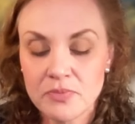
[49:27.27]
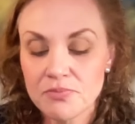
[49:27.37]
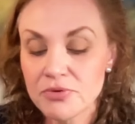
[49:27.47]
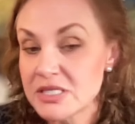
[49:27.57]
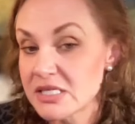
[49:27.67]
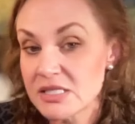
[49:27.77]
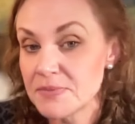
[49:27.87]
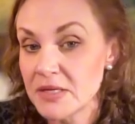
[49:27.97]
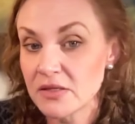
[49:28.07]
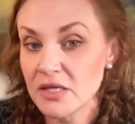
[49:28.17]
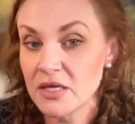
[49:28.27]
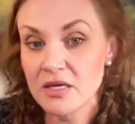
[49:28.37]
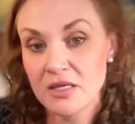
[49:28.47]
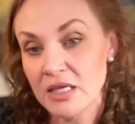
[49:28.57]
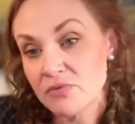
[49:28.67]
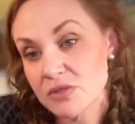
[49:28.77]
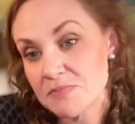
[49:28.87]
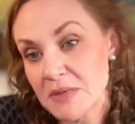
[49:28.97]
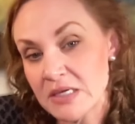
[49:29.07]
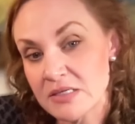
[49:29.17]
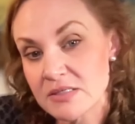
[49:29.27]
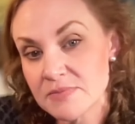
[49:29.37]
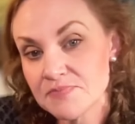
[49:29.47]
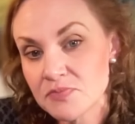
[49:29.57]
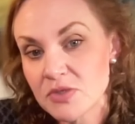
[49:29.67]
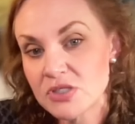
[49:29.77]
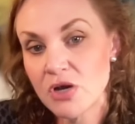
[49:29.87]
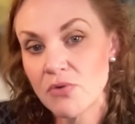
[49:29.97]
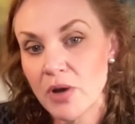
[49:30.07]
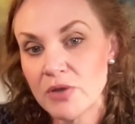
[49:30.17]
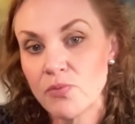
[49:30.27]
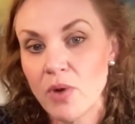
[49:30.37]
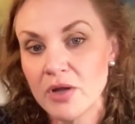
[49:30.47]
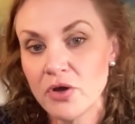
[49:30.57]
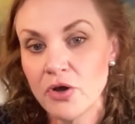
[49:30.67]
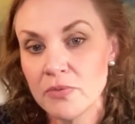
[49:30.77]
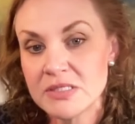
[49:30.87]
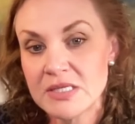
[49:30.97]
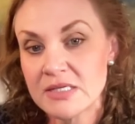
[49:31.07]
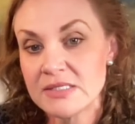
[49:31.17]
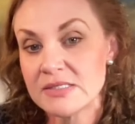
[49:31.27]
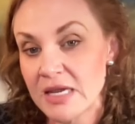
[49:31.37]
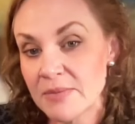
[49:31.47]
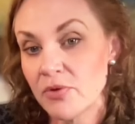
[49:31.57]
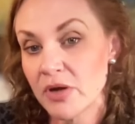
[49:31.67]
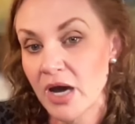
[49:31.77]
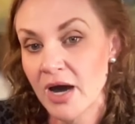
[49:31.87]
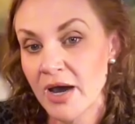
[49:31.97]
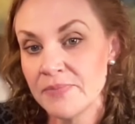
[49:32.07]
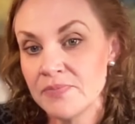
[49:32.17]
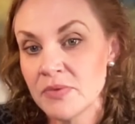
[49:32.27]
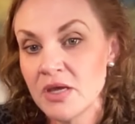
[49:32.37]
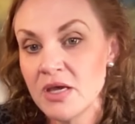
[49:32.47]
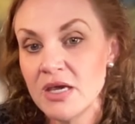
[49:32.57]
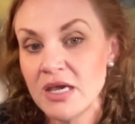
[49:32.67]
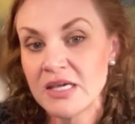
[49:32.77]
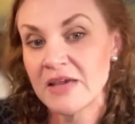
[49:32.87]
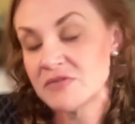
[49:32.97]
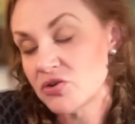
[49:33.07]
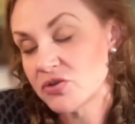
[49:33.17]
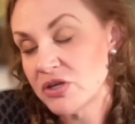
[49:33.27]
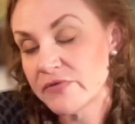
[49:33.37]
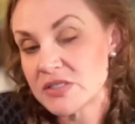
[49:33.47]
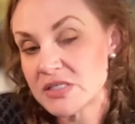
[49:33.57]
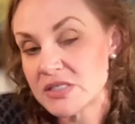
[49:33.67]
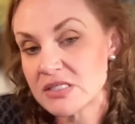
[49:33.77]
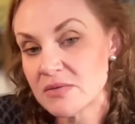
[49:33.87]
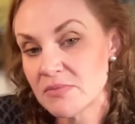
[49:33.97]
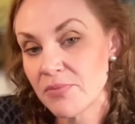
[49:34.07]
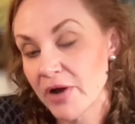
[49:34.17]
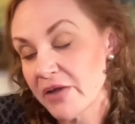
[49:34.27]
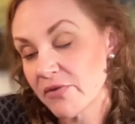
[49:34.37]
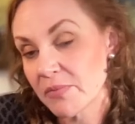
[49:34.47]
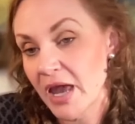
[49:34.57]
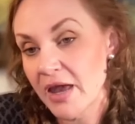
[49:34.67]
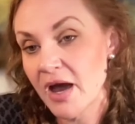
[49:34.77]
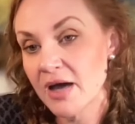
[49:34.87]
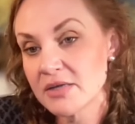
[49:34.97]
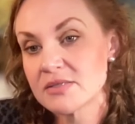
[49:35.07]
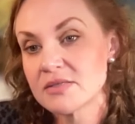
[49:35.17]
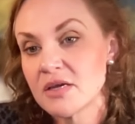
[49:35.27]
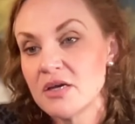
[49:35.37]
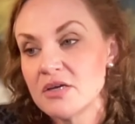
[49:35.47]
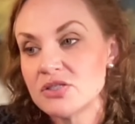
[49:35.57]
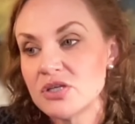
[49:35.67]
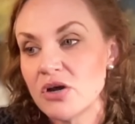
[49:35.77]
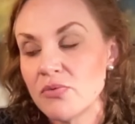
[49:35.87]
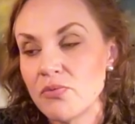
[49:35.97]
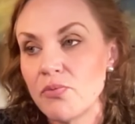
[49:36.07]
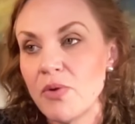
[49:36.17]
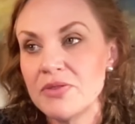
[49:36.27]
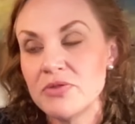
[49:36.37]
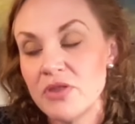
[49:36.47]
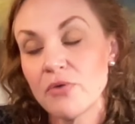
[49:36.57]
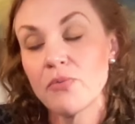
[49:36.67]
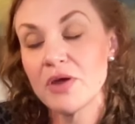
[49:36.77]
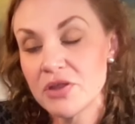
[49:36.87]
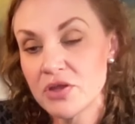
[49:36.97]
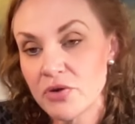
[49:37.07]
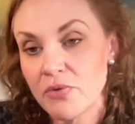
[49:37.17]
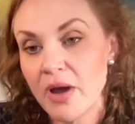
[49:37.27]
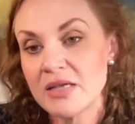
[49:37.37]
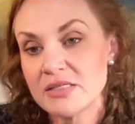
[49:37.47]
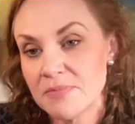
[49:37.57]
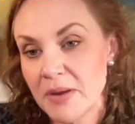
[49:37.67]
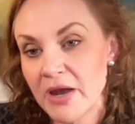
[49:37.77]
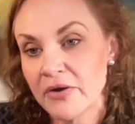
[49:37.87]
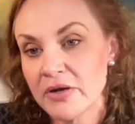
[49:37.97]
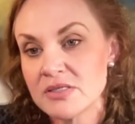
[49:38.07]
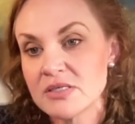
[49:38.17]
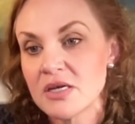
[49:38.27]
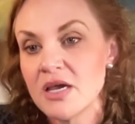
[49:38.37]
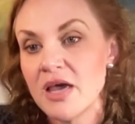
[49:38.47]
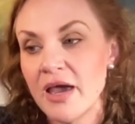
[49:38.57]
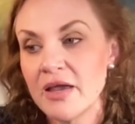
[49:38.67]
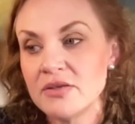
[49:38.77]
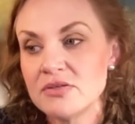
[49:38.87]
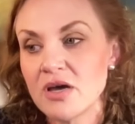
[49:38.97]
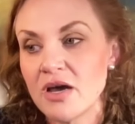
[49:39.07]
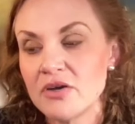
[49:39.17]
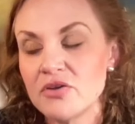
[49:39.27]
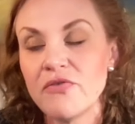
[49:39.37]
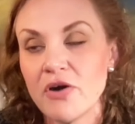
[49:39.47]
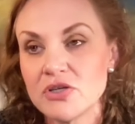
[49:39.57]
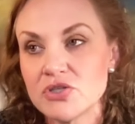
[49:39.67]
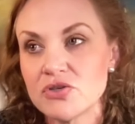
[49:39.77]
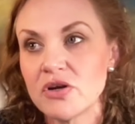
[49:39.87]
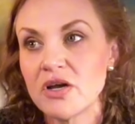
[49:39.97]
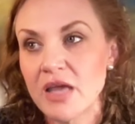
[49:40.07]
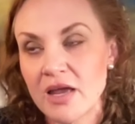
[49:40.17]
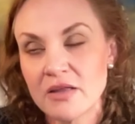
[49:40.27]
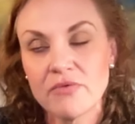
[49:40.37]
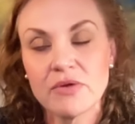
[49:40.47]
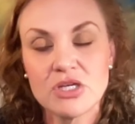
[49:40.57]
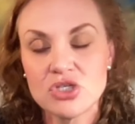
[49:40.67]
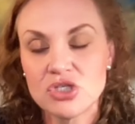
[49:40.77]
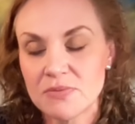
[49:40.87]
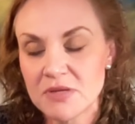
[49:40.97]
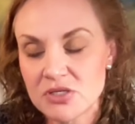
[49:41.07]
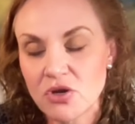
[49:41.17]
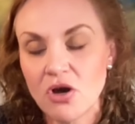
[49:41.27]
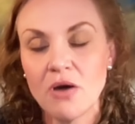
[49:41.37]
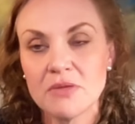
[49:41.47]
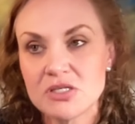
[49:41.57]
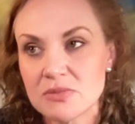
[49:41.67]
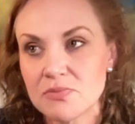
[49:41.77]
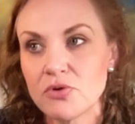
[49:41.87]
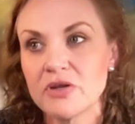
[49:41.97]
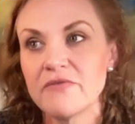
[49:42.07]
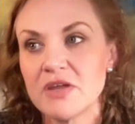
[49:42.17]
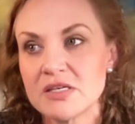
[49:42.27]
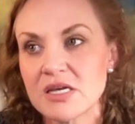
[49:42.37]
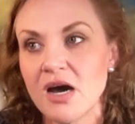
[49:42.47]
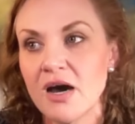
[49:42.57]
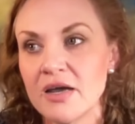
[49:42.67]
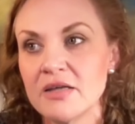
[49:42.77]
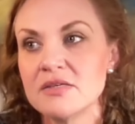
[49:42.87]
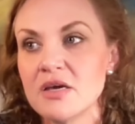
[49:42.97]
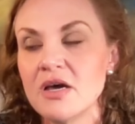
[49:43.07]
Predictability, it equals peace. So when one home stays stable and calm, it gives their nervous system a break from chaos. So when they're with you as the parent and you foster, again, a relationship that's calm, that's supportive, that's kind,